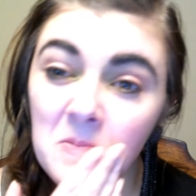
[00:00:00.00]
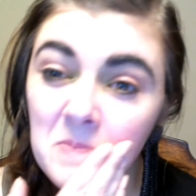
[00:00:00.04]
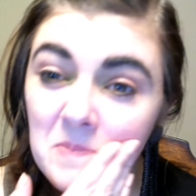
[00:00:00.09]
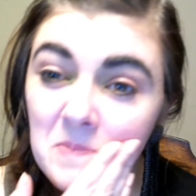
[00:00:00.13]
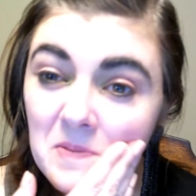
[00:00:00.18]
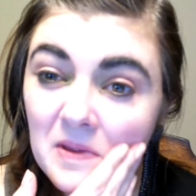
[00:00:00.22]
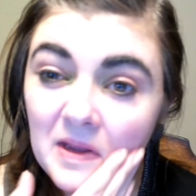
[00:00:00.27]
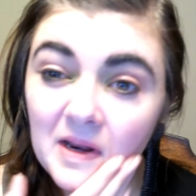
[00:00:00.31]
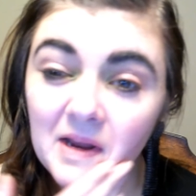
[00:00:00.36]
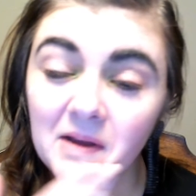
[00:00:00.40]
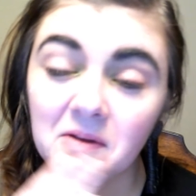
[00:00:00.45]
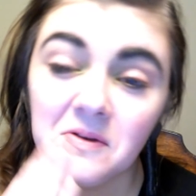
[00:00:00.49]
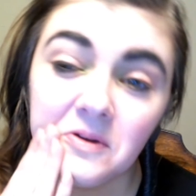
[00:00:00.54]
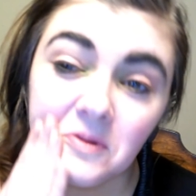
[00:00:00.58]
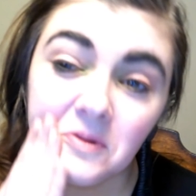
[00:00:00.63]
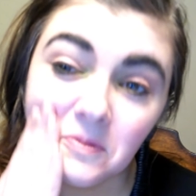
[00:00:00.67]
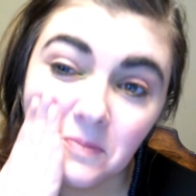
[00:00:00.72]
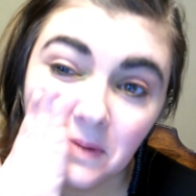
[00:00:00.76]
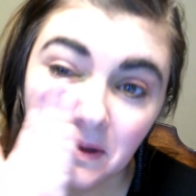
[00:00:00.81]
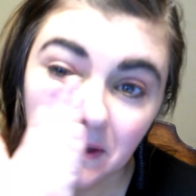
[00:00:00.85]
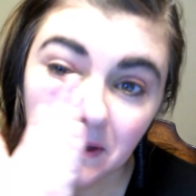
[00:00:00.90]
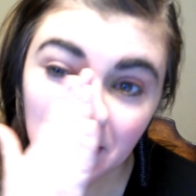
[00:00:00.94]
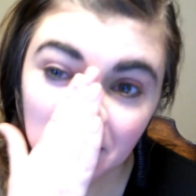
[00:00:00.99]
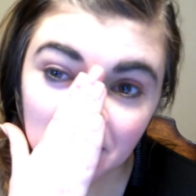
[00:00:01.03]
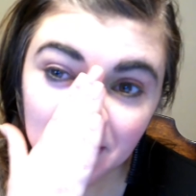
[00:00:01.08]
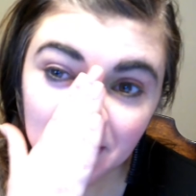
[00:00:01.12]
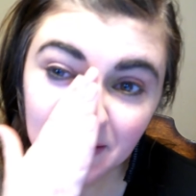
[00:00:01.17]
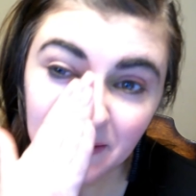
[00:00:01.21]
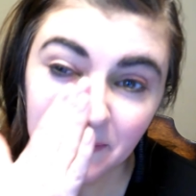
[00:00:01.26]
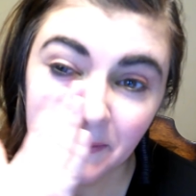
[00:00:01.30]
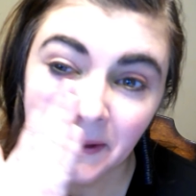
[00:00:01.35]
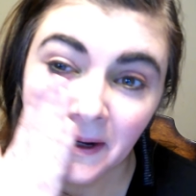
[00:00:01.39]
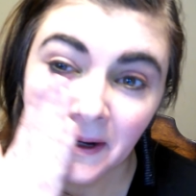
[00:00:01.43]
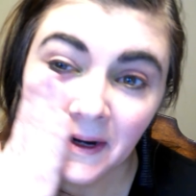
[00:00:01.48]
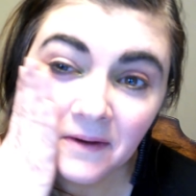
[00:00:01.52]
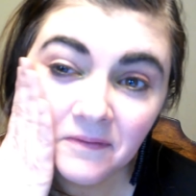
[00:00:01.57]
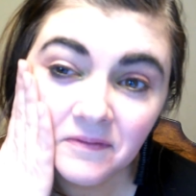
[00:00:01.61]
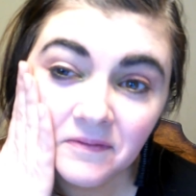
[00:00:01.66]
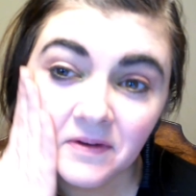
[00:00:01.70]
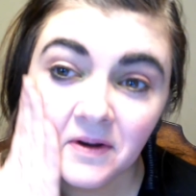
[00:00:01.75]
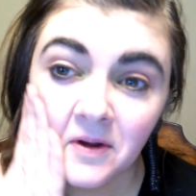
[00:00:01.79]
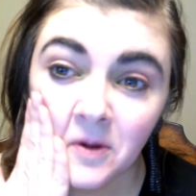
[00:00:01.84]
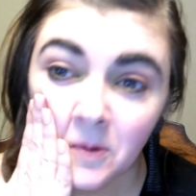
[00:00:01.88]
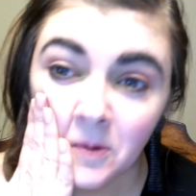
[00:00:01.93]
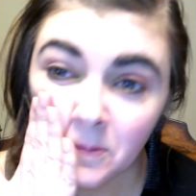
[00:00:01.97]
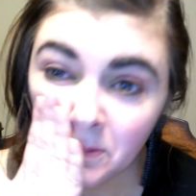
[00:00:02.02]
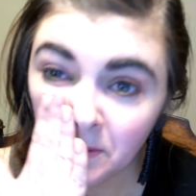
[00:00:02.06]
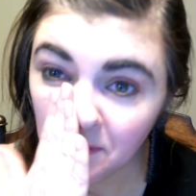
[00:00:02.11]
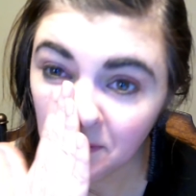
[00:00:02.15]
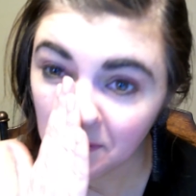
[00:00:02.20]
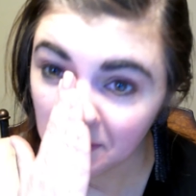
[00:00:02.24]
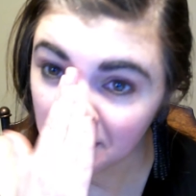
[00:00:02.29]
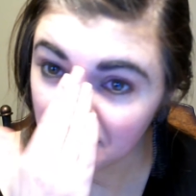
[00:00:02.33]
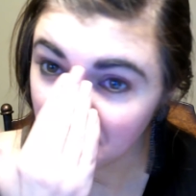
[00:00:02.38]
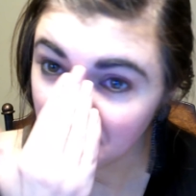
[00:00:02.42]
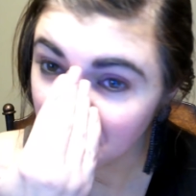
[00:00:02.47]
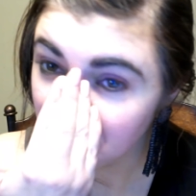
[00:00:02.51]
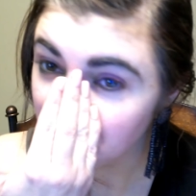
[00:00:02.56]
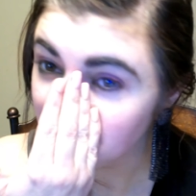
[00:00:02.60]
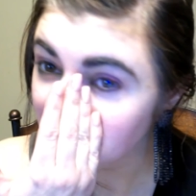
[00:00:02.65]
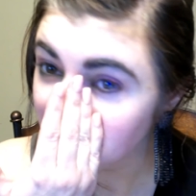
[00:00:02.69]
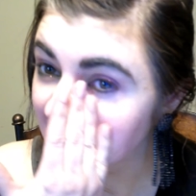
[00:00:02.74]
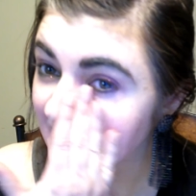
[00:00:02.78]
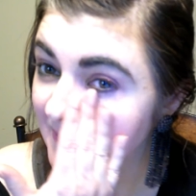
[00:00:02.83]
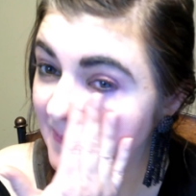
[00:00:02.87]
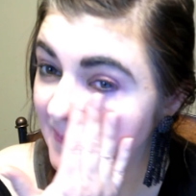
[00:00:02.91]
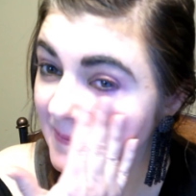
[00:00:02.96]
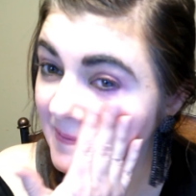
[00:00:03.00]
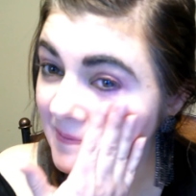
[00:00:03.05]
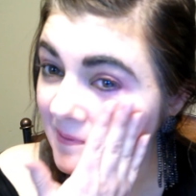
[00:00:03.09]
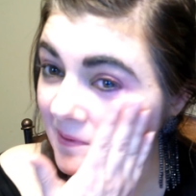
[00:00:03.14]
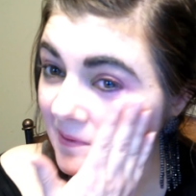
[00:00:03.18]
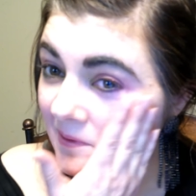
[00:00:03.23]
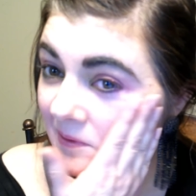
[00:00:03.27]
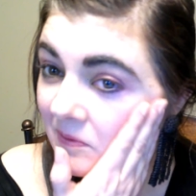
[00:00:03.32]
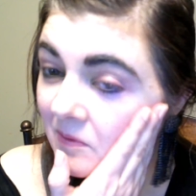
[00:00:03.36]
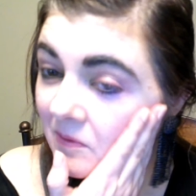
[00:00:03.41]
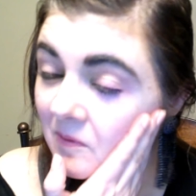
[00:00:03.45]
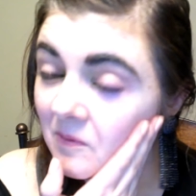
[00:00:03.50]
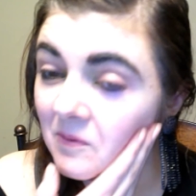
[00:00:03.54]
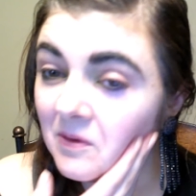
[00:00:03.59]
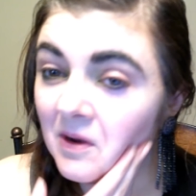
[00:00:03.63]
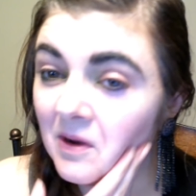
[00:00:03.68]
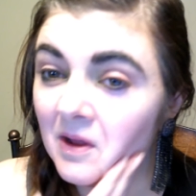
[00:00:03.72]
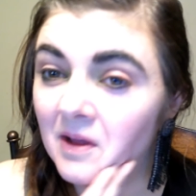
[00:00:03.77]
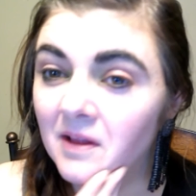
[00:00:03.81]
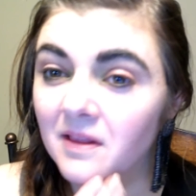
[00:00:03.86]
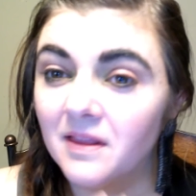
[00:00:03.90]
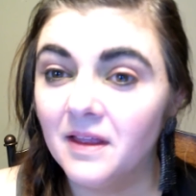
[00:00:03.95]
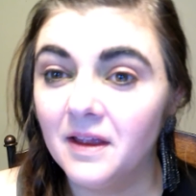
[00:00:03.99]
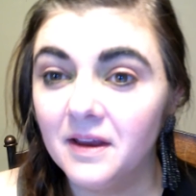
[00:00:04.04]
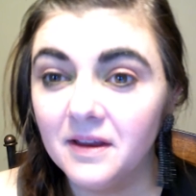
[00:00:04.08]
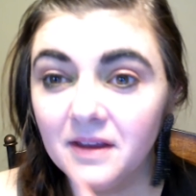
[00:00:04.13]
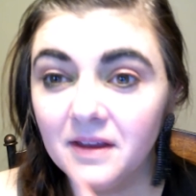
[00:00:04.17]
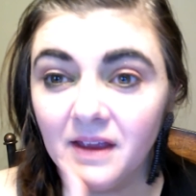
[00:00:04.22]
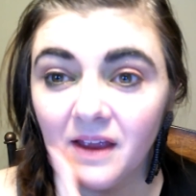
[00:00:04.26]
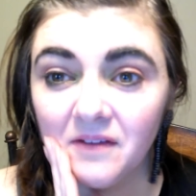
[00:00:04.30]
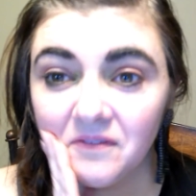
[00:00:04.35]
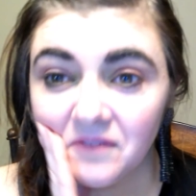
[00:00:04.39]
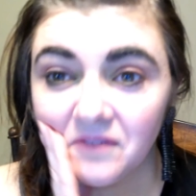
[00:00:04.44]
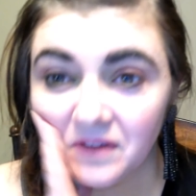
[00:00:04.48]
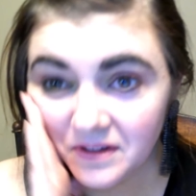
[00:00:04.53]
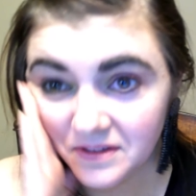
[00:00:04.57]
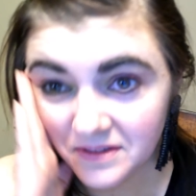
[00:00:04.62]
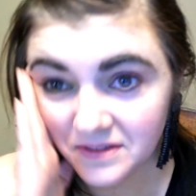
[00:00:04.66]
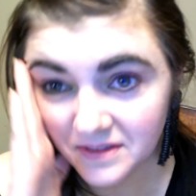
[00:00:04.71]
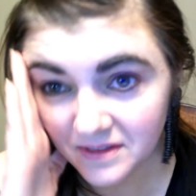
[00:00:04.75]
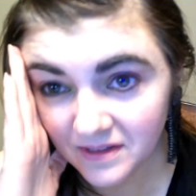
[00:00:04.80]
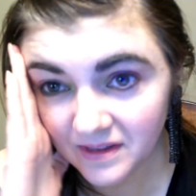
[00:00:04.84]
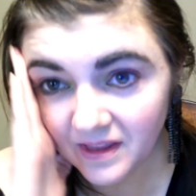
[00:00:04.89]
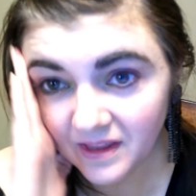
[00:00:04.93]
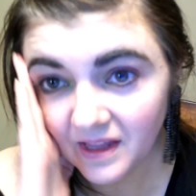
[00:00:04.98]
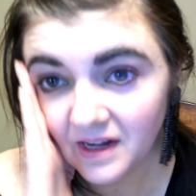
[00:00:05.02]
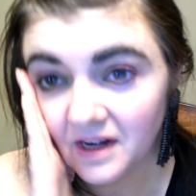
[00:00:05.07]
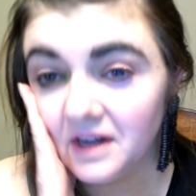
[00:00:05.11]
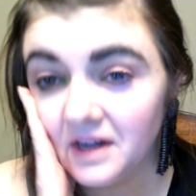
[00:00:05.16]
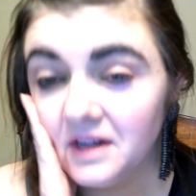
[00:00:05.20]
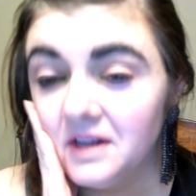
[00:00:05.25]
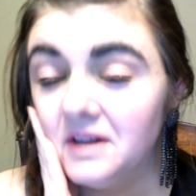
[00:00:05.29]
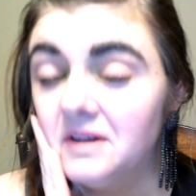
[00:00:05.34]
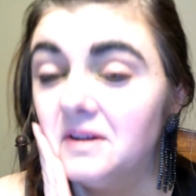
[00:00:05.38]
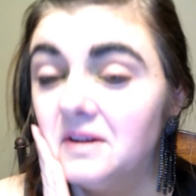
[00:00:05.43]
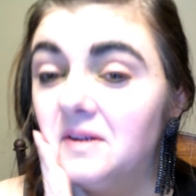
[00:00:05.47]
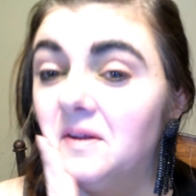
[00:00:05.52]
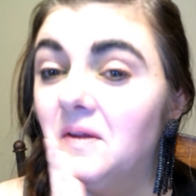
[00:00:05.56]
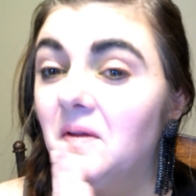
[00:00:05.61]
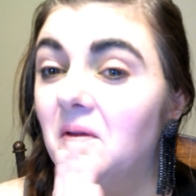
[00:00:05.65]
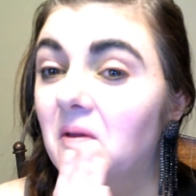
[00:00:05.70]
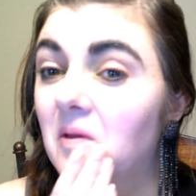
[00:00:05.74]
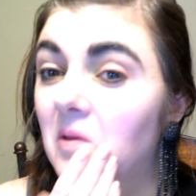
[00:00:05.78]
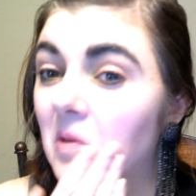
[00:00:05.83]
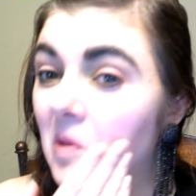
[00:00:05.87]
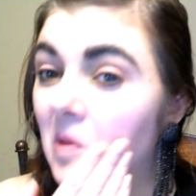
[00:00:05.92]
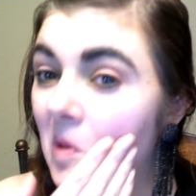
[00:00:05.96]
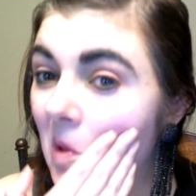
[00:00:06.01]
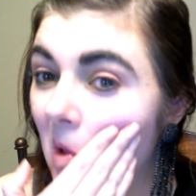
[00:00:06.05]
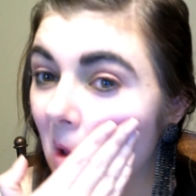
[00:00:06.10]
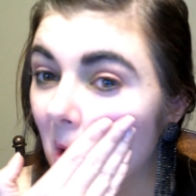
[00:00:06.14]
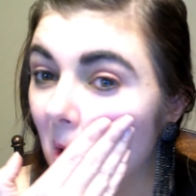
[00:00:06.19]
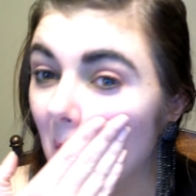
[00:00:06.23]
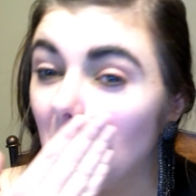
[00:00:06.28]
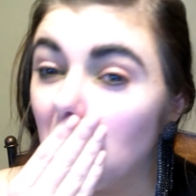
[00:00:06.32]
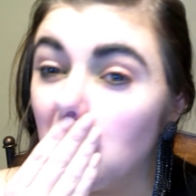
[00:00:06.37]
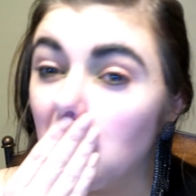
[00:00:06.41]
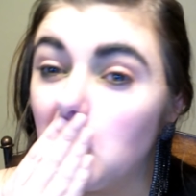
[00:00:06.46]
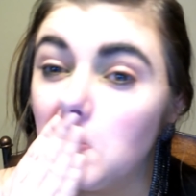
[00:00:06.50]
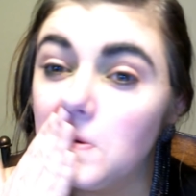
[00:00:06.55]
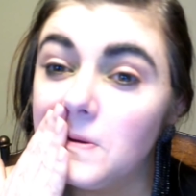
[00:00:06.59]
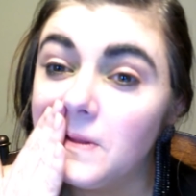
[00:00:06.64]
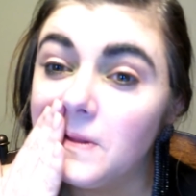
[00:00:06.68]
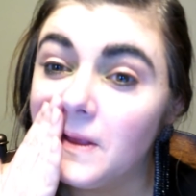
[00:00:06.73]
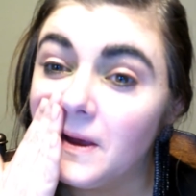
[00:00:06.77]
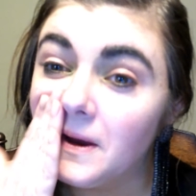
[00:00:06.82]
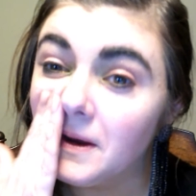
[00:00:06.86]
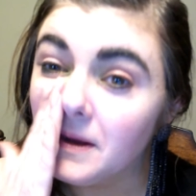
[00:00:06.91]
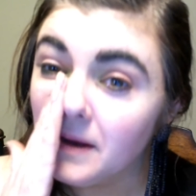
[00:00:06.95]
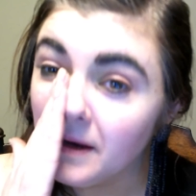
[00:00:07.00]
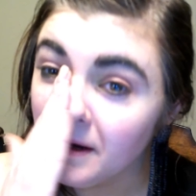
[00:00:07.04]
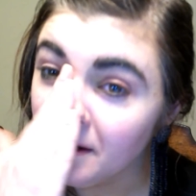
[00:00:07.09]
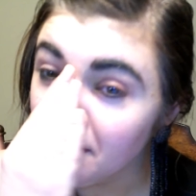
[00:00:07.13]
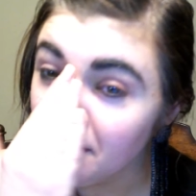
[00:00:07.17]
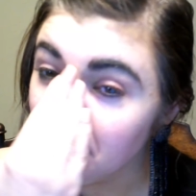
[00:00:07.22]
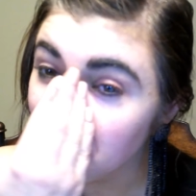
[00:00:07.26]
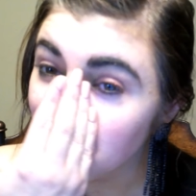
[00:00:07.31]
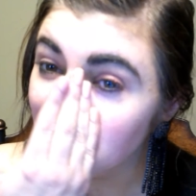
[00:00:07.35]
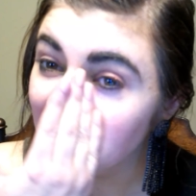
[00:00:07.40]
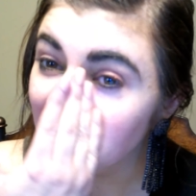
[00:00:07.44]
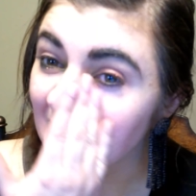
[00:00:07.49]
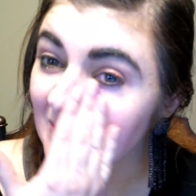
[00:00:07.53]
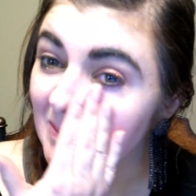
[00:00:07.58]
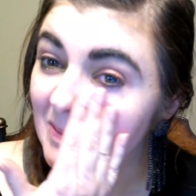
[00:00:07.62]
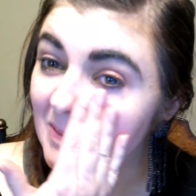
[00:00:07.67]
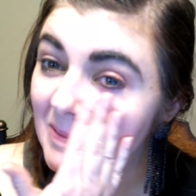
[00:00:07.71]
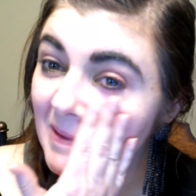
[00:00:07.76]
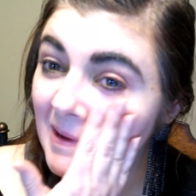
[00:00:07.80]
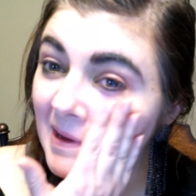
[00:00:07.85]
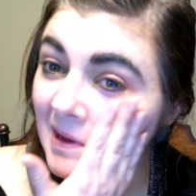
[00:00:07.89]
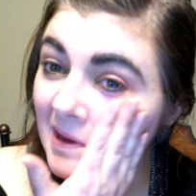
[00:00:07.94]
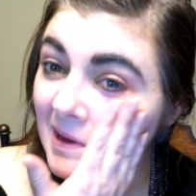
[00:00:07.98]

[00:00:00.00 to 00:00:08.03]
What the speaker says: that I told my kids they might have to help me with dishes, and they're not like fans of that idea. They're like, can't you